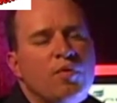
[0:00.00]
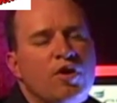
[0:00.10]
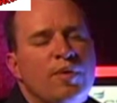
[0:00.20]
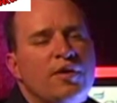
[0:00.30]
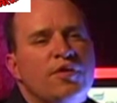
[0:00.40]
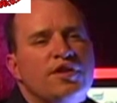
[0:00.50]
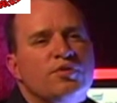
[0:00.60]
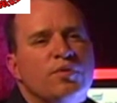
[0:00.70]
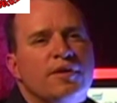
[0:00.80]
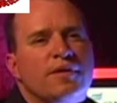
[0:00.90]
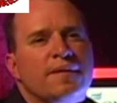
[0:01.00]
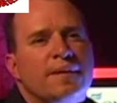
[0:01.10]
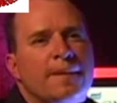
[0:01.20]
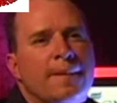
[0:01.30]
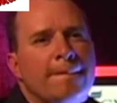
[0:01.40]
What about this one?
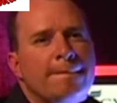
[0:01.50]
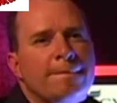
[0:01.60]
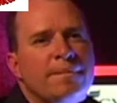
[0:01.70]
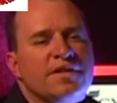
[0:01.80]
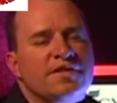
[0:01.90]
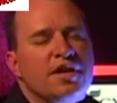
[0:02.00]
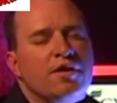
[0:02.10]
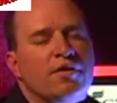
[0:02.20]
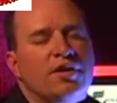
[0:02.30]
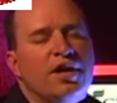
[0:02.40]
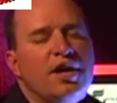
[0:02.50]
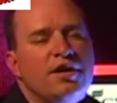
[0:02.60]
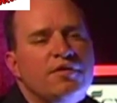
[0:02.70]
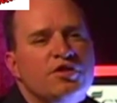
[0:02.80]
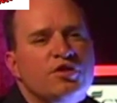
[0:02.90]
Is that on a
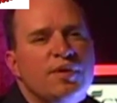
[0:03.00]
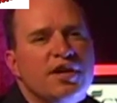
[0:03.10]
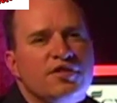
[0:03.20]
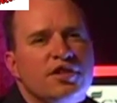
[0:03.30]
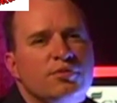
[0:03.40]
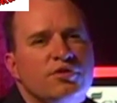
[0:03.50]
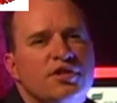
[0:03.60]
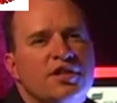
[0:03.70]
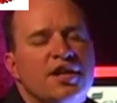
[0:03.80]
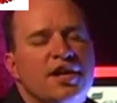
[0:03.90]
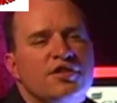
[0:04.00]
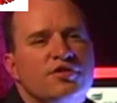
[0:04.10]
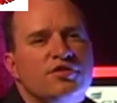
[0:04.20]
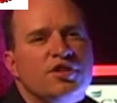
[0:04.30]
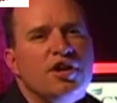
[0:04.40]
line or a space? That's what you need to
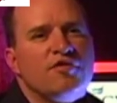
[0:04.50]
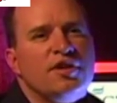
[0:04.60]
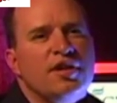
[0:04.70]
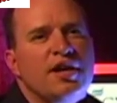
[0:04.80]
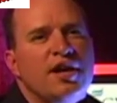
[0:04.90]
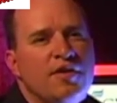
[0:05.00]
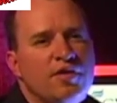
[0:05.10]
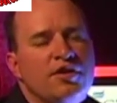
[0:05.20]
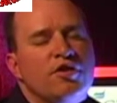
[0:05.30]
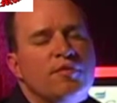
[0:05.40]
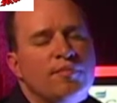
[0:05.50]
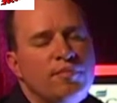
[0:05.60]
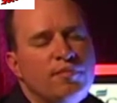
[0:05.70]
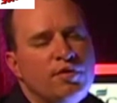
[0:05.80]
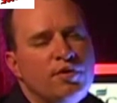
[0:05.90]
ask yourself. And then you
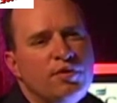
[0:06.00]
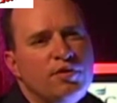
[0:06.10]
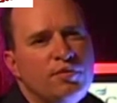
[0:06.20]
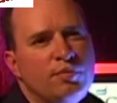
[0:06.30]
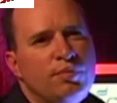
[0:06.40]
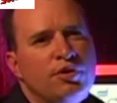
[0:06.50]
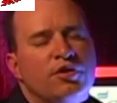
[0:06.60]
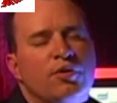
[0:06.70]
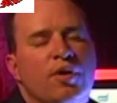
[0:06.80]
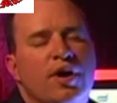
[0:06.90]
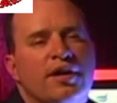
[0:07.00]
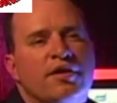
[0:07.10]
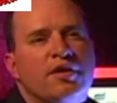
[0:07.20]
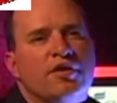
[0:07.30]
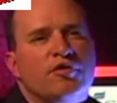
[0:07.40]
put in the right
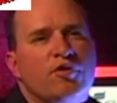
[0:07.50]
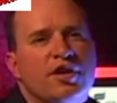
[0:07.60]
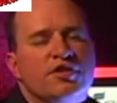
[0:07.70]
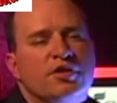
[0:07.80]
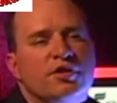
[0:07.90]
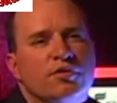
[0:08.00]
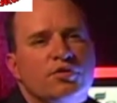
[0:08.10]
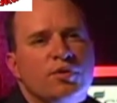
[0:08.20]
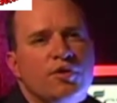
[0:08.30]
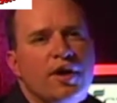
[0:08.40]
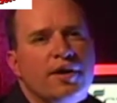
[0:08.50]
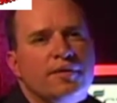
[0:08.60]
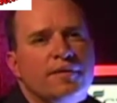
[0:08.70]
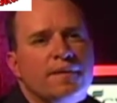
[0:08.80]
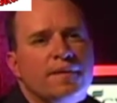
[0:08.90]
phrase that goes with that.
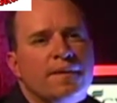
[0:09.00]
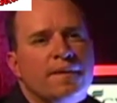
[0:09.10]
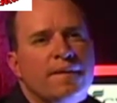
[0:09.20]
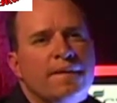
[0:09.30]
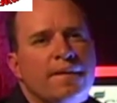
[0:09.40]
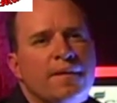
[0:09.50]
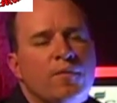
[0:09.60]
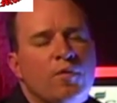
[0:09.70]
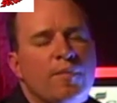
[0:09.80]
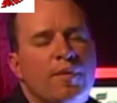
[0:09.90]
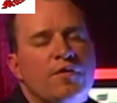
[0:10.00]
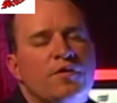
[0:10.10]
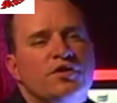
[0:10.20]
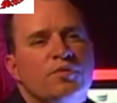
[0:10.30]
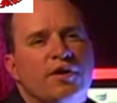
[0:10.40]
What
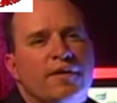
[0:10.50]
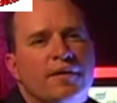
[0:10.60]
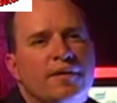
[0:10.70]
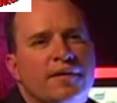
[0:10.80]
about this one?